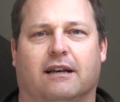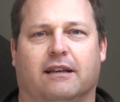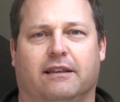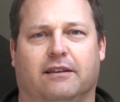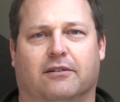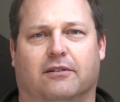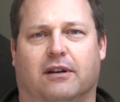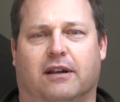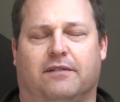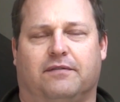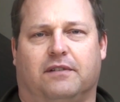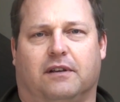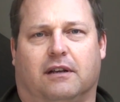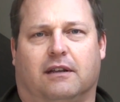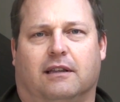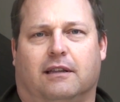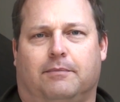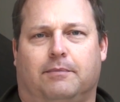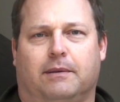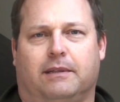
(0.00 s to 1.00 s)
You don't have to
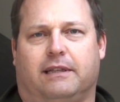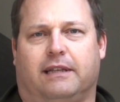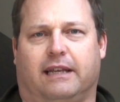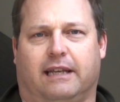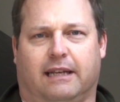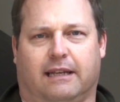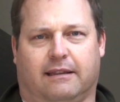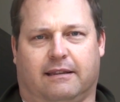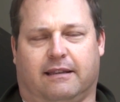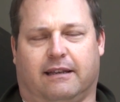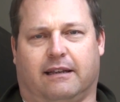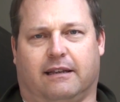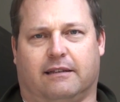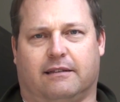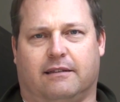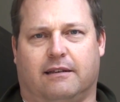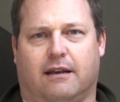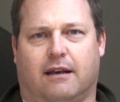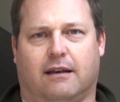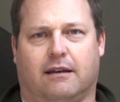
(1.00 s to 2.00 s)
clip it to anything.
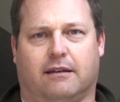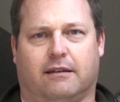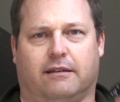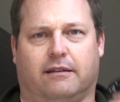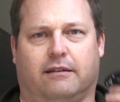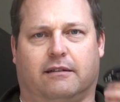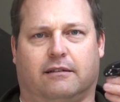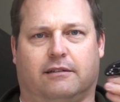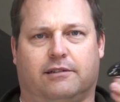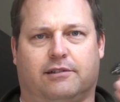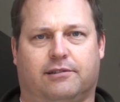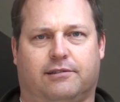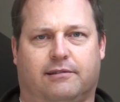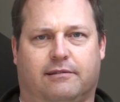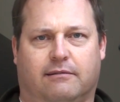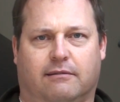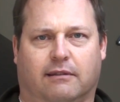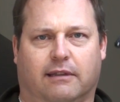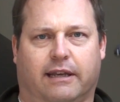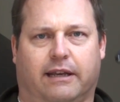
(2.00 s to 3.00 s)
It'll
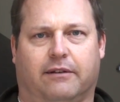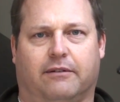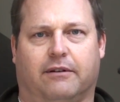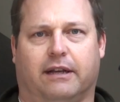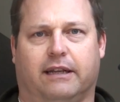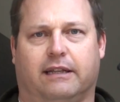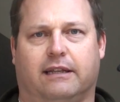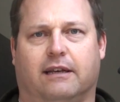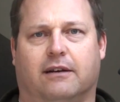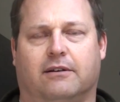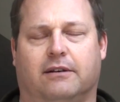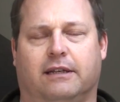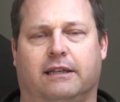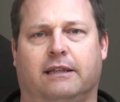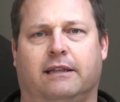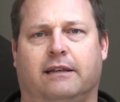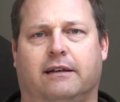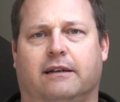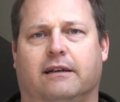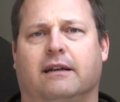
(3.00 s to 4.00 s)
just lay right down
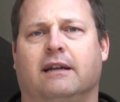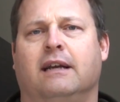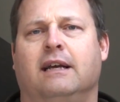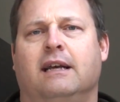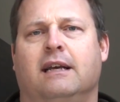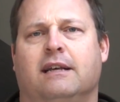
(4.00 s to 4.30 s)
in there,